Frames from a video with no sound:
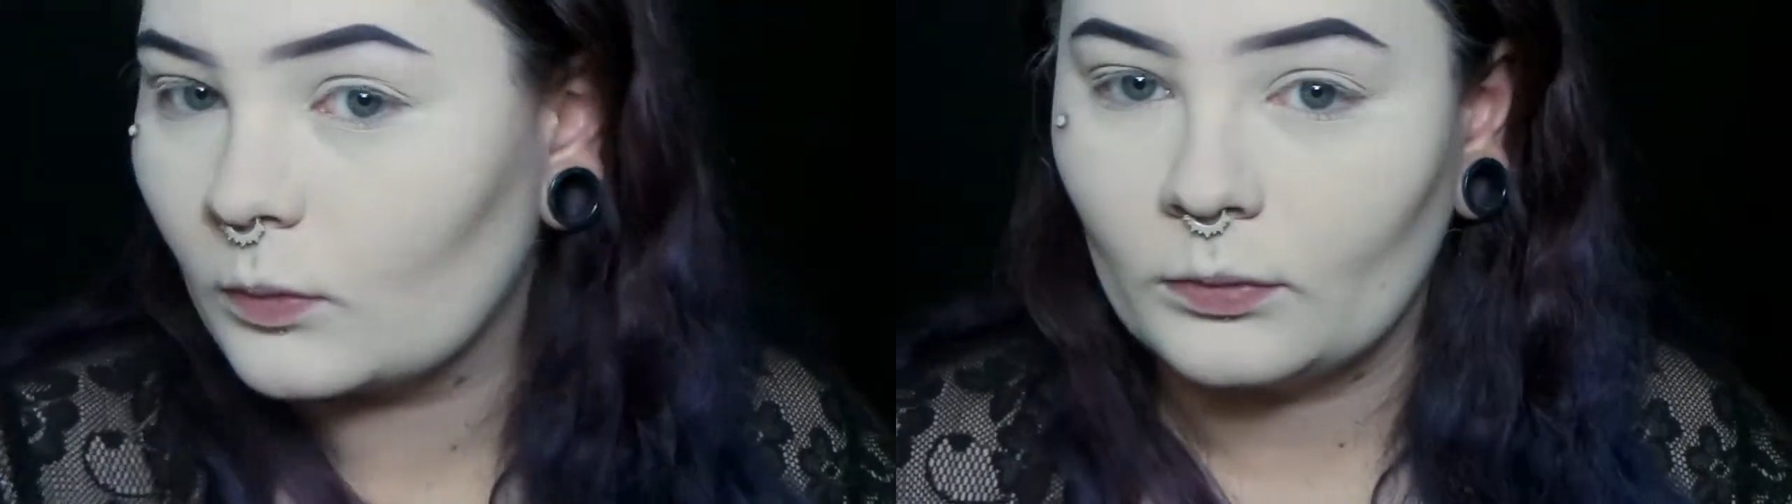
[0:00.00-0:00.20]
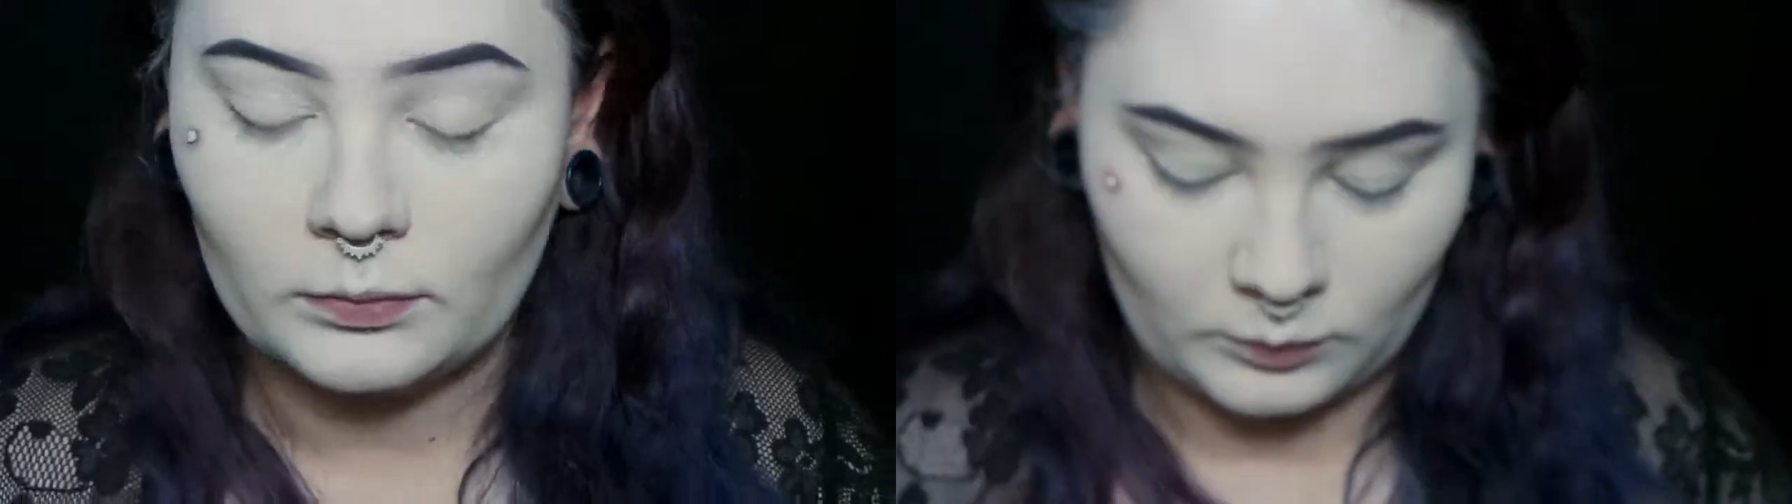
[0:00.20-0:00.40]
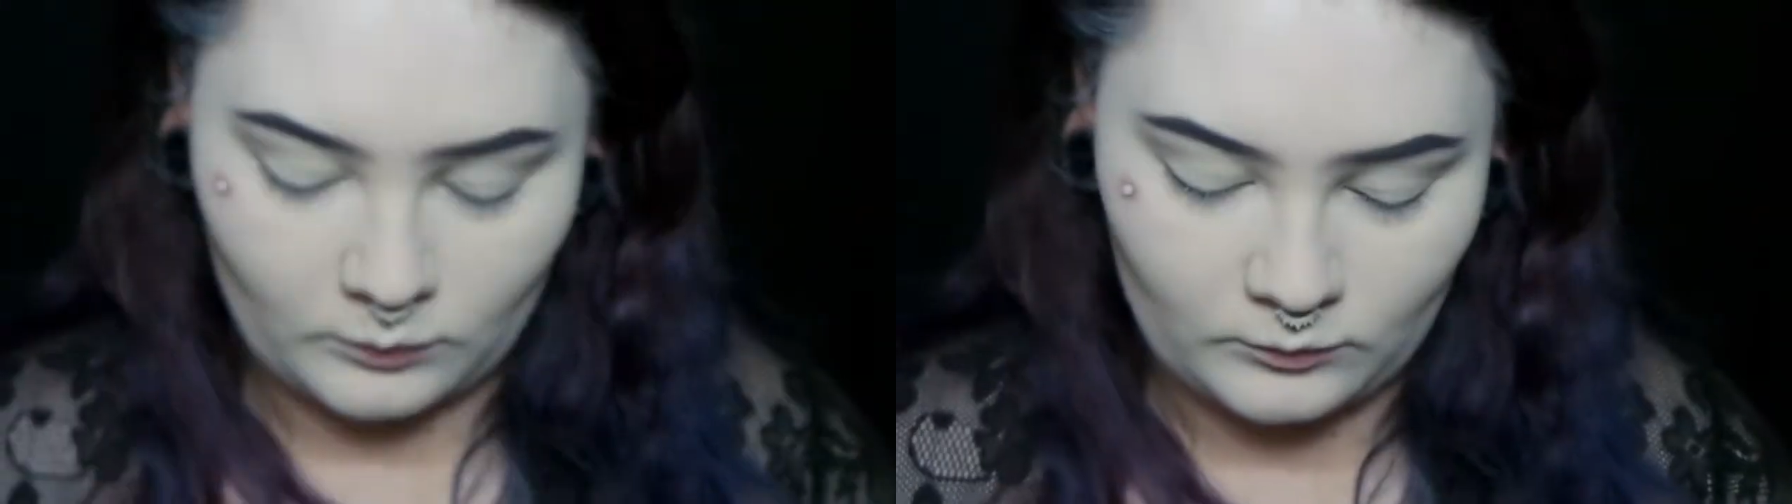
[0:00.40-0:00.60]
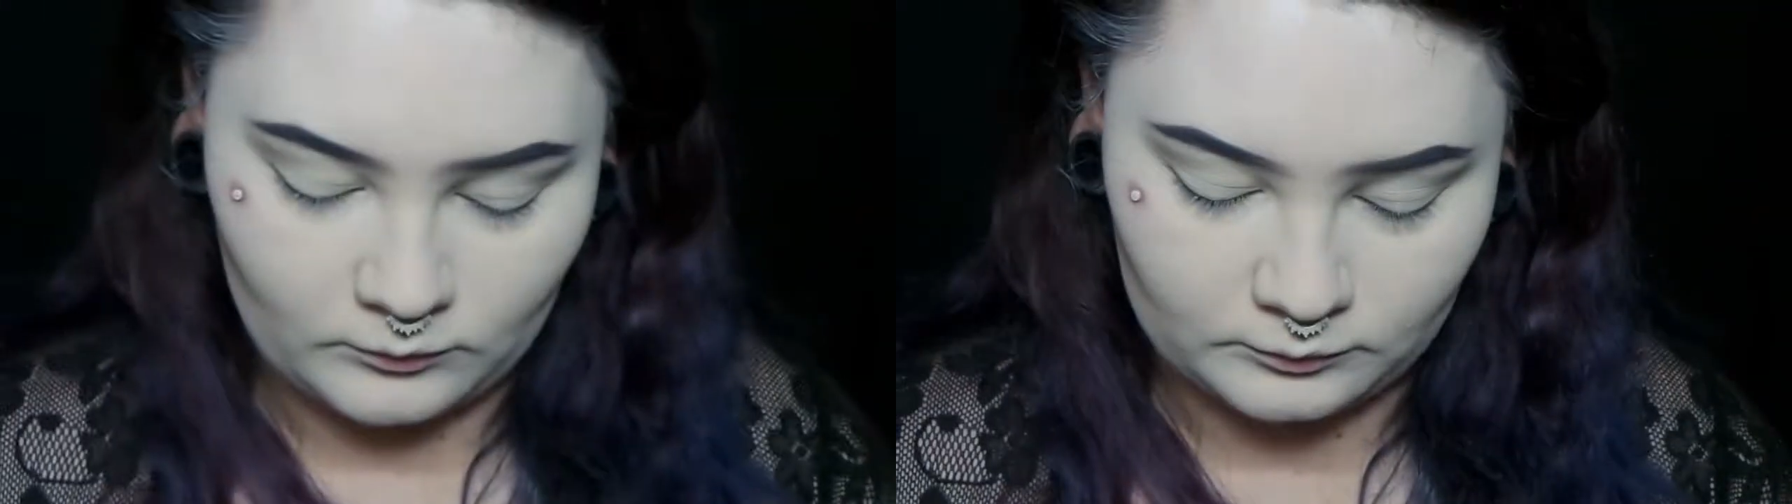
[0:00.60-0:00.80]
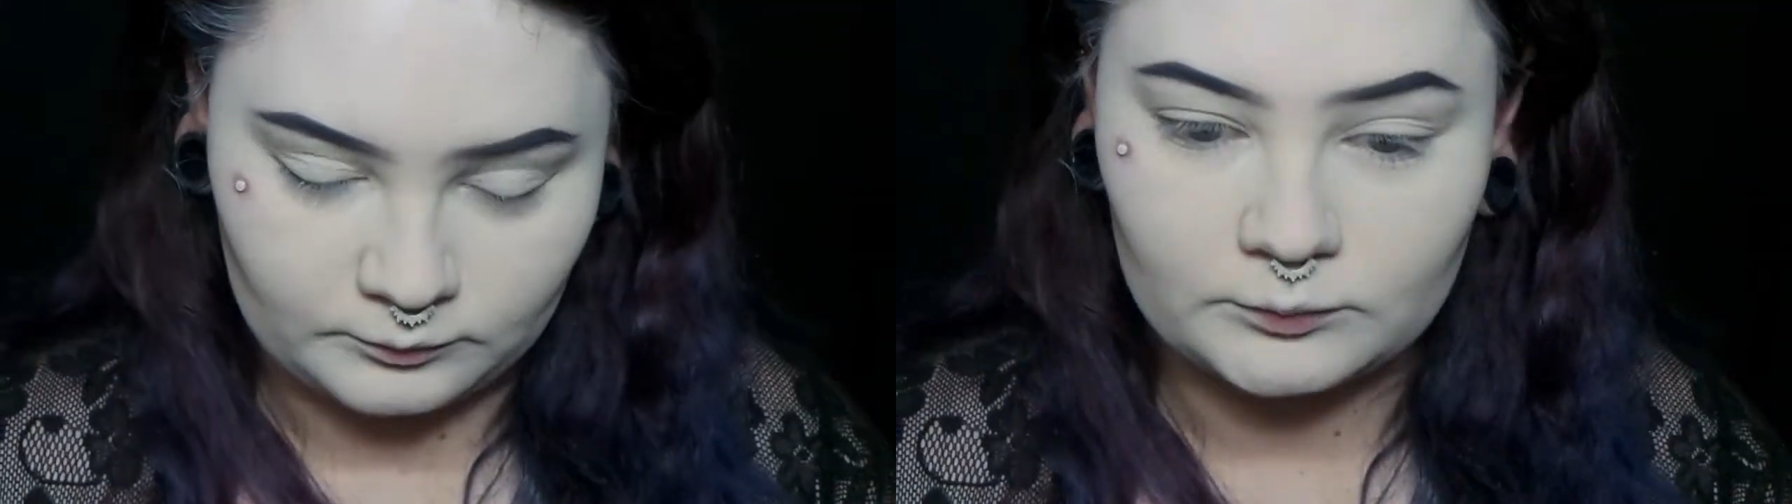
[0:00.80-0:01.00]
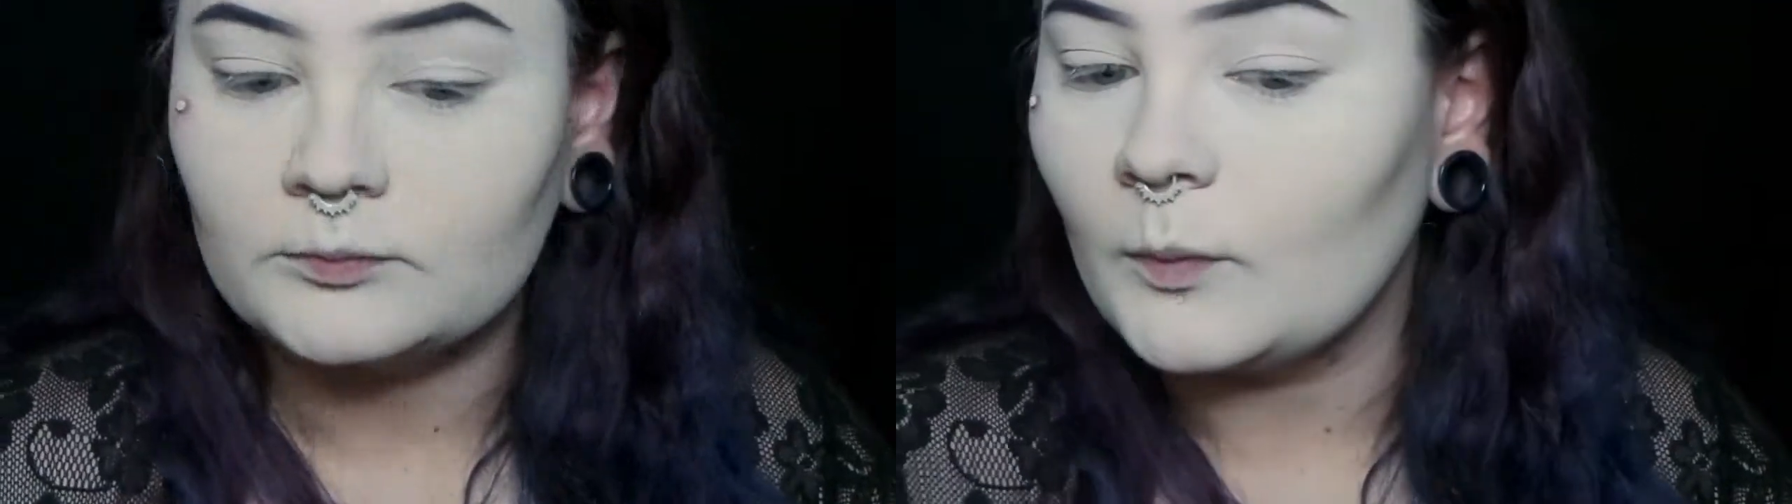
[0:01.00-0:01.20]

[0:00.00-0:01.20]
under my cheekbones,